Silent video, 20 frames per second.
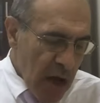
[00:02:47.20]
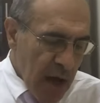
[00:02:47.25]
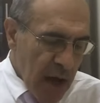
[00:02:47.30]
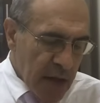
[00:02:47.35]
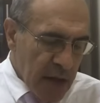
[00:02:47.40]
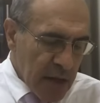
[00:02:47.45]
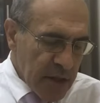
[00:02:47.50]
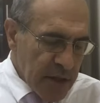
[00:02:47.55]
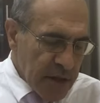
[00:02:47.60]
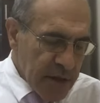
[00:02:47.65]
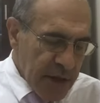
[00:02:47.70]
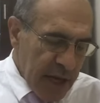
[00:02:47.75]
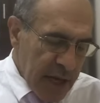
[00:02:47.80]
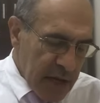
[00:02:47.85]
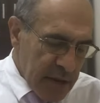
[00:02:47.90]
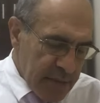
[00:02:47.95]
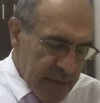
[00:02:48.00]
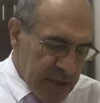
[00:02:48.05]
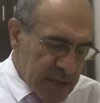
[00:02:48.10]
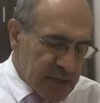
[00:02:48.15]
Another
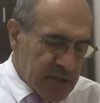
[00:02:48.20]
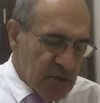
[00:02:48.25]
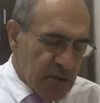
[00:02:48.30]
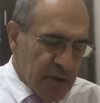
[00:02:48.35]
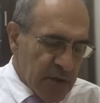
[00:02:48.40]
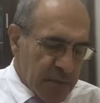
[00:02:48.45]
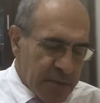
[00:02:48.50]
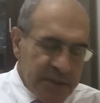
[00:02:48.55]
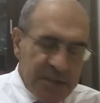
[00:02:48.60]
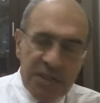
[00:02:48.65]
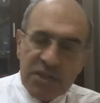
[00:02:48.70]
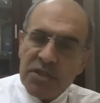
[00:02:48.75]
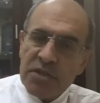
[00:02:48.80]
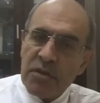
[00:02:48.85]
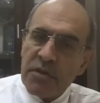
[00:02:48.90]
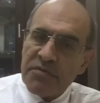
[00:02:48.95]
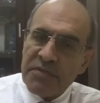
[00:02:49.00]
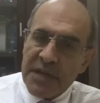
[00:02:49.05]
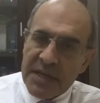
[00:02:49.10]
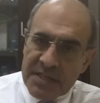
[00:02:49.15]
element, so the repetition
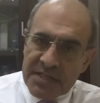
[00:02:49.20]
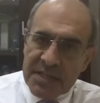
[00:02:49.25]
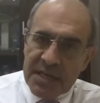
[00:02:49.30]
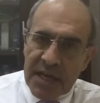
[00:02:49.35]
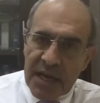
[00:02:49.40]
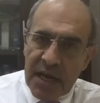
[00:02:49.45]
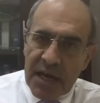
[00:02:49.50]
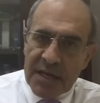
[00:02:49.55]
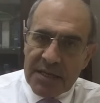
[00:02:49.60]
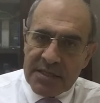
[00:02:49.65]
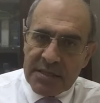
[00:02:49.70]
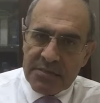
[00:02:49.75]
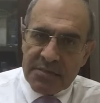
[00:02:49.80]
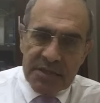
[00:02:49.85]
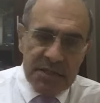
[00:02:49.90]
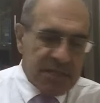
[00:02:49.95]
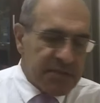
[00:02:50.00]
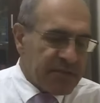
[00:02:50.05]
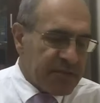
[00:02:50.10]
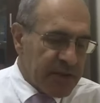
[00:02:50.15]
of lexical
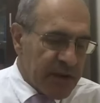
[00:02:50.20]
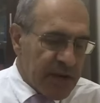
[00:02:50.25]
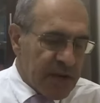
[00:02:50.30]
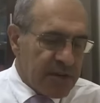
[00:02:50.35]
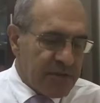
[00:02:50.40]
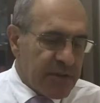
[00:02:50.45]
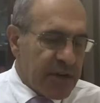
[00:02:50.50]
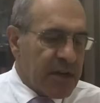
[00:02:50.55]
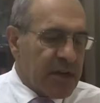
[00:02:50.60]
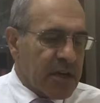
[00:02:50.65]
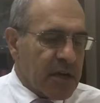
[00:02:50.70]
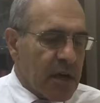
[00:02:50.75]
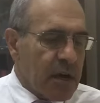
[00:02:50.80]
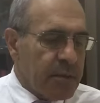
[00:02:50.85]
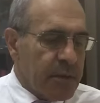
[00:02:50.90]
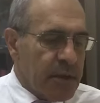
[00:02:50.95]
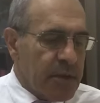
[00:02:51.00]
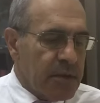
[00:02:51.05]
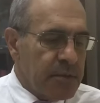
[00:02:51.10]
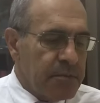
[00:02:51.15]
items is very, very
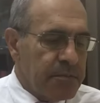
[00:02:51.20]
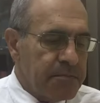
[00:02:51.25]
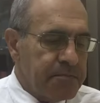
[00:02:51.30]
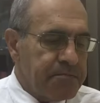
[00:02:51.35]
common